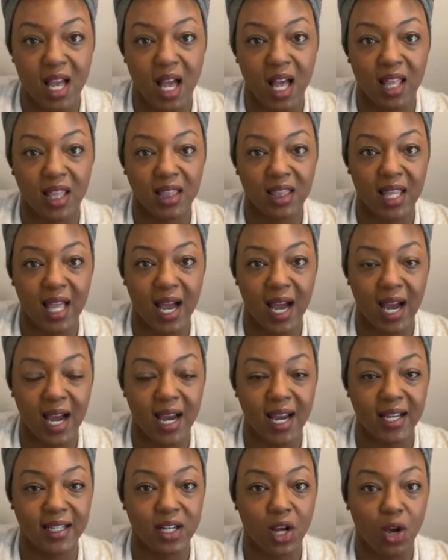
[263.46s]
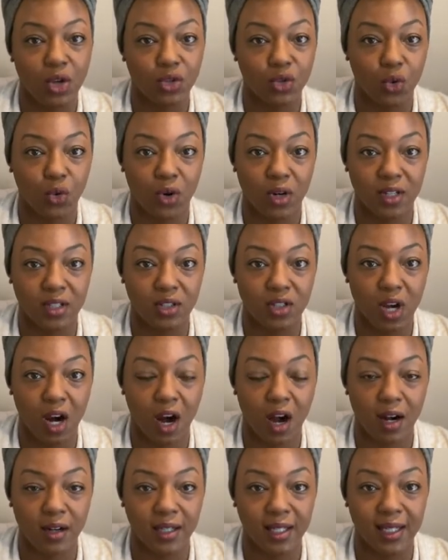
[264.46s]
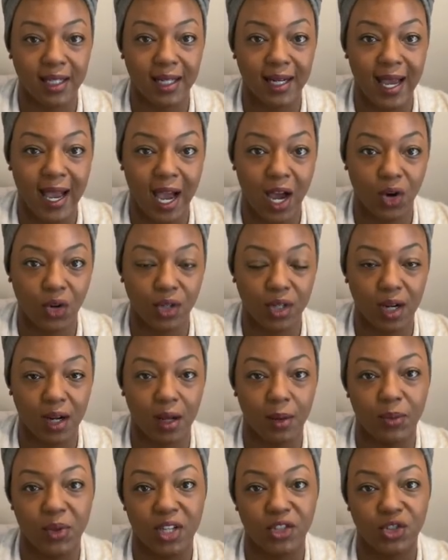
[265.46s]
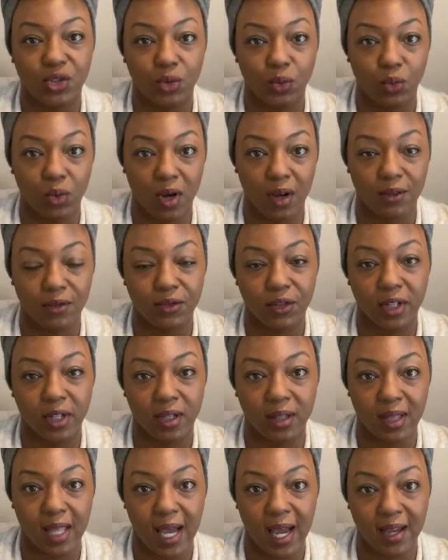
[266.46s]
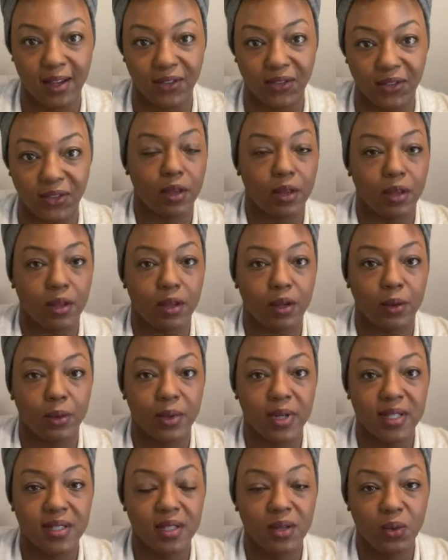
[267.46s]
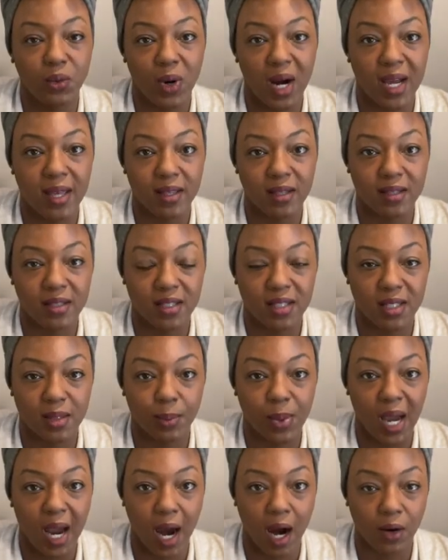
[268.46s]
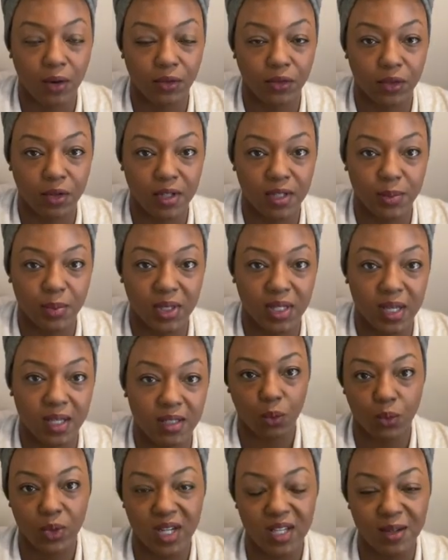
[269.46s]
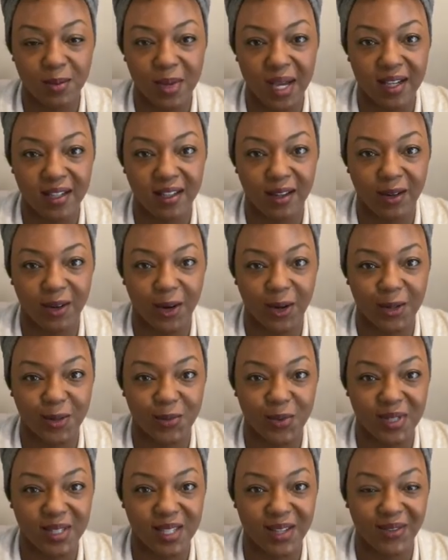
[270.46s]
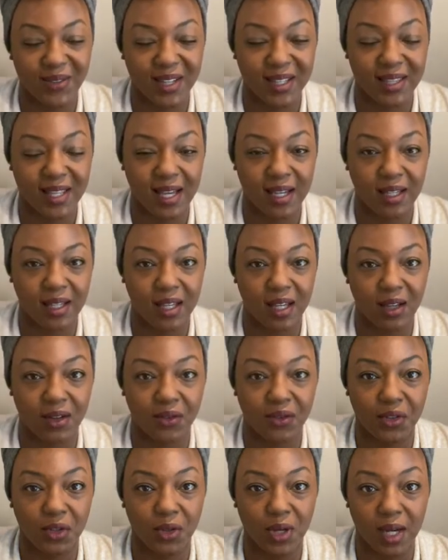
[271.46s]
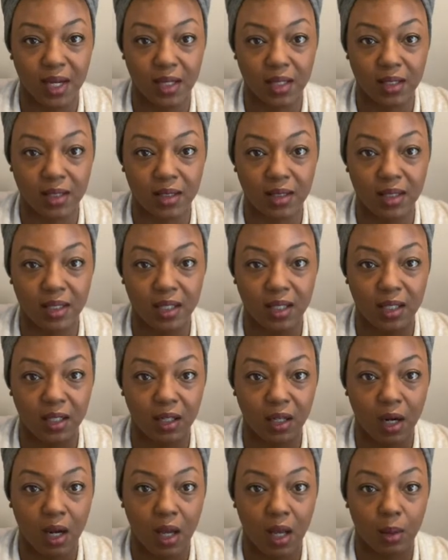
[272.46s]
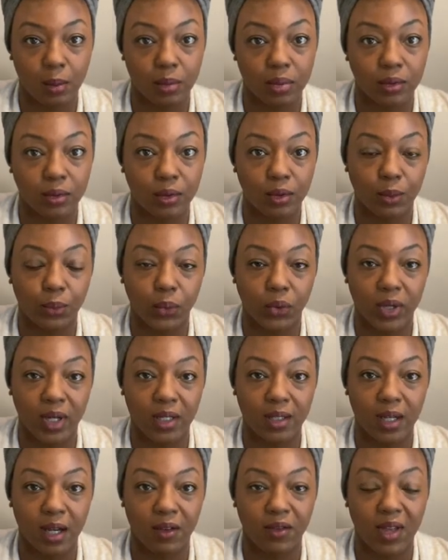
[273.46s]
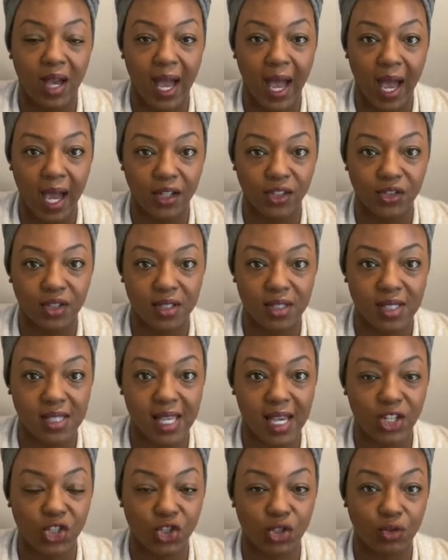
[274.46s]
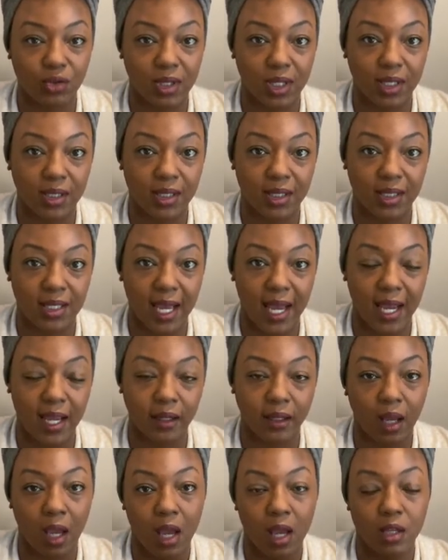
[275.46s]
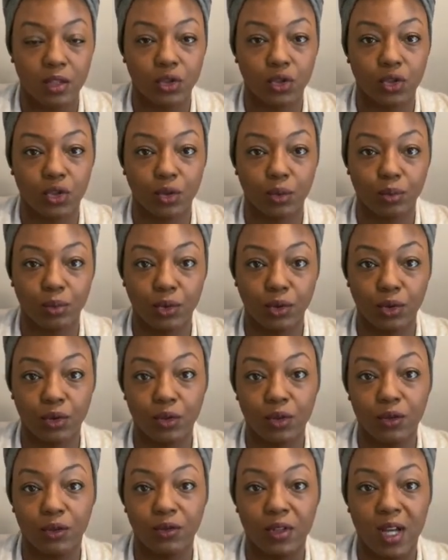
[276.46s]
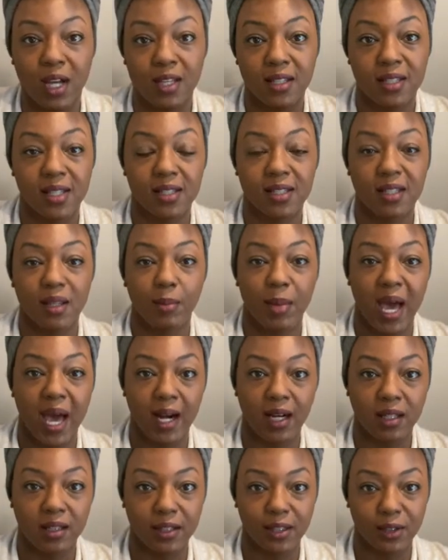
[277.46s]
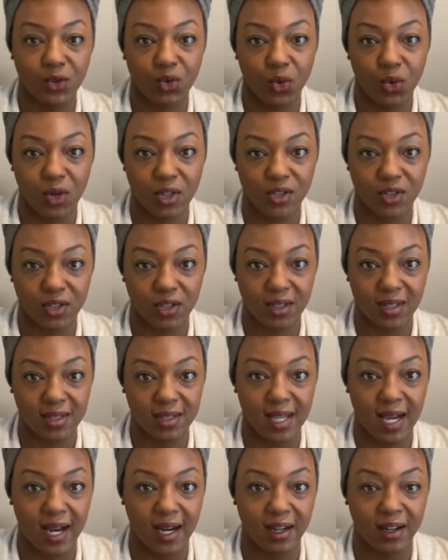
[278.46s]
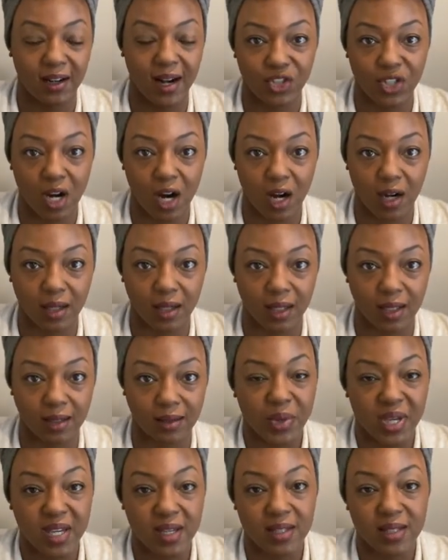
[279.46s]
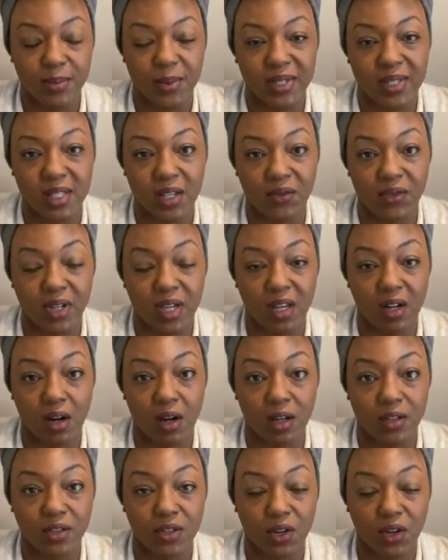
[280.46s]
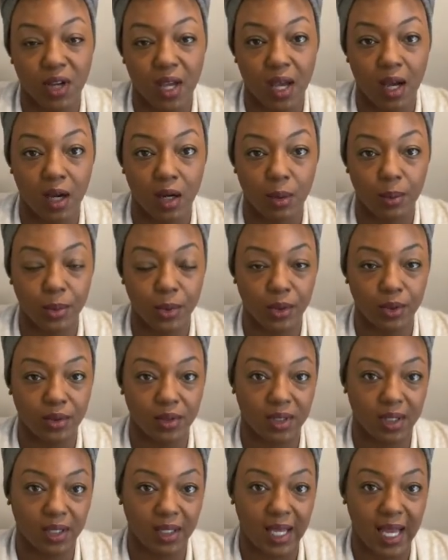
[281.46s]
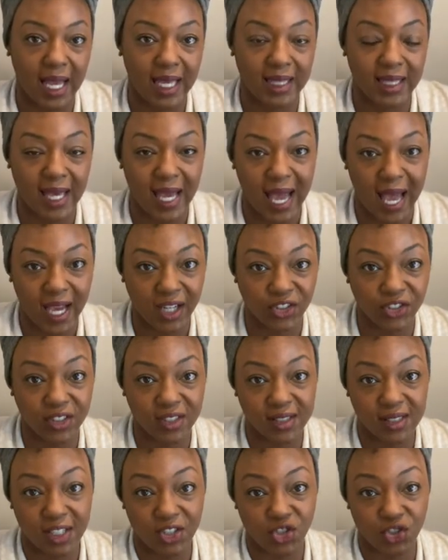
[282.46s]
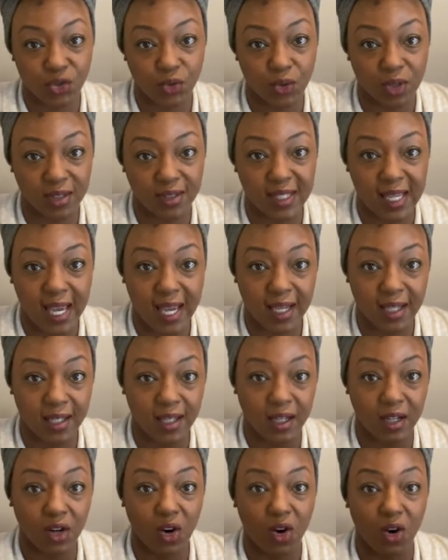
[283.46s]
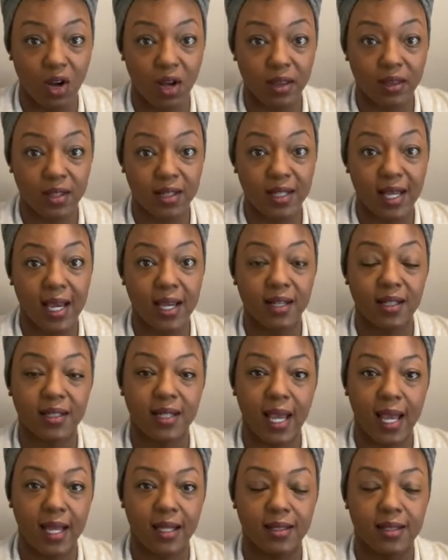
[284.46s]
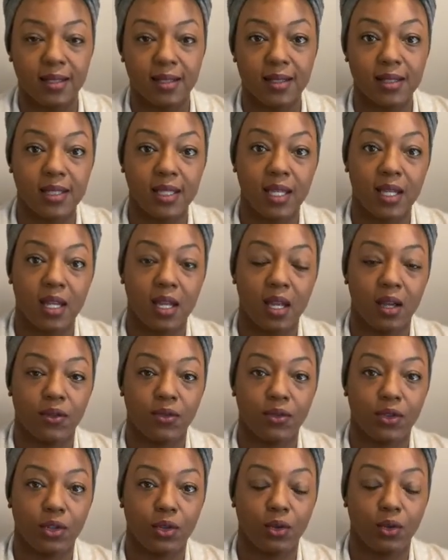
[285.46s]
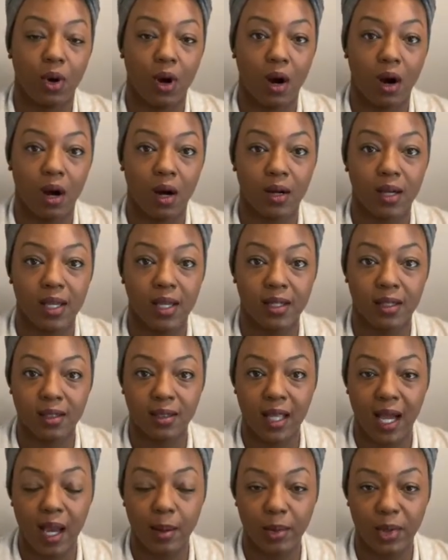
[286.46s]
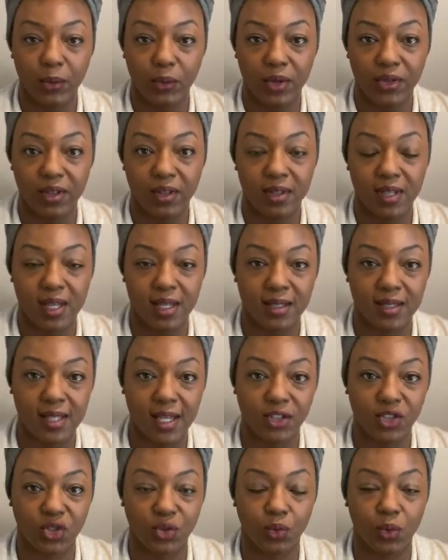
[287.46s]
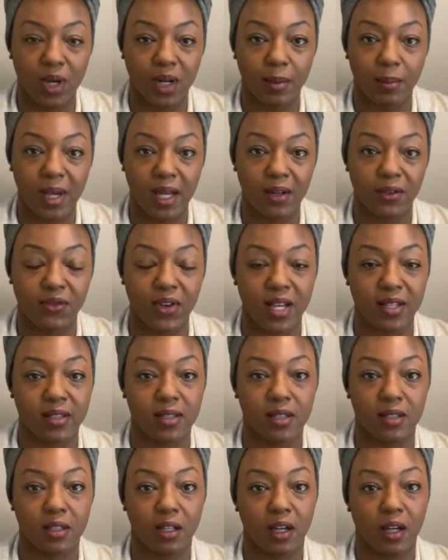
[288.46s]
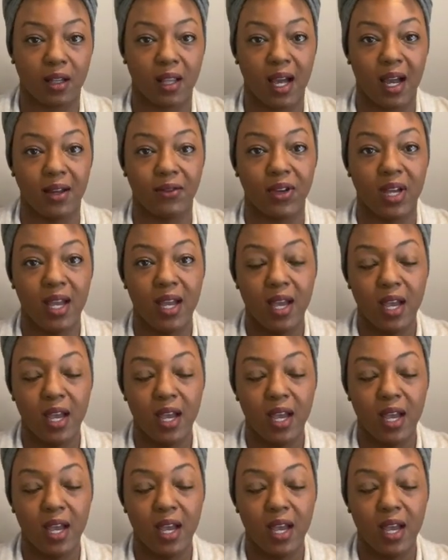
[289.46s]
aligned toward a targeted outcome that you want for your life. The reason why this is powerful is because when you make your goals specific, they give you a clear blueprint of the actions that you need to take to move systematically towards your desired target. Being specific can also help you look at the actions that you are taking on the day-to-day to see if you are in alignment with the things that you want to manifest into your life.